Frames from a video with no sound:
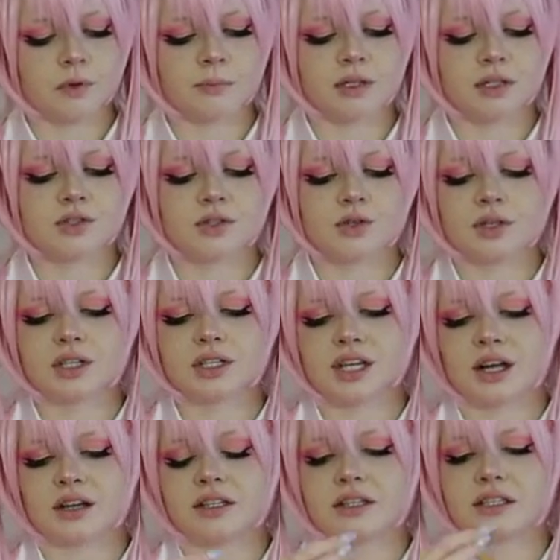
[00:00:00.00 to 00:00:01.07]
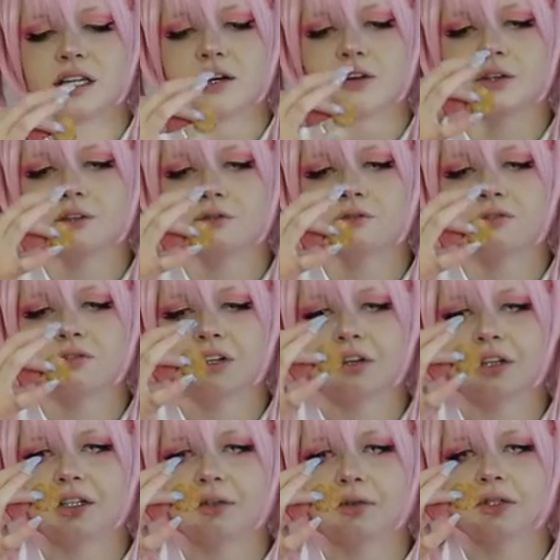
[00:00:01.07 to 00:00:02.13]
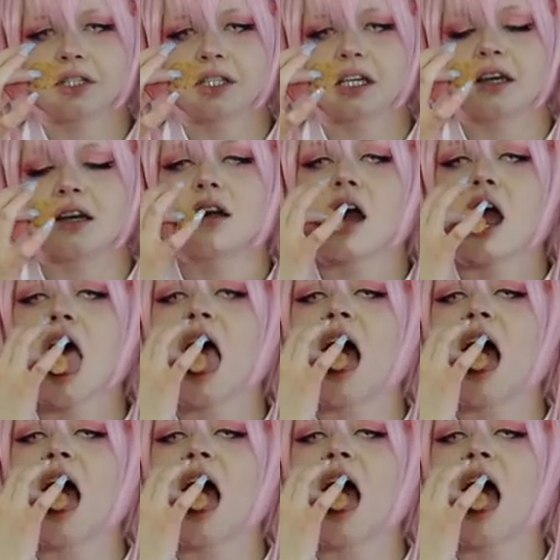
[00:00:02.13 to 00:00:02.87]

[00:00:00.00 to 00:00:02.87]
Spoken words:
because you can tell it's there, you can feel it, you can see it.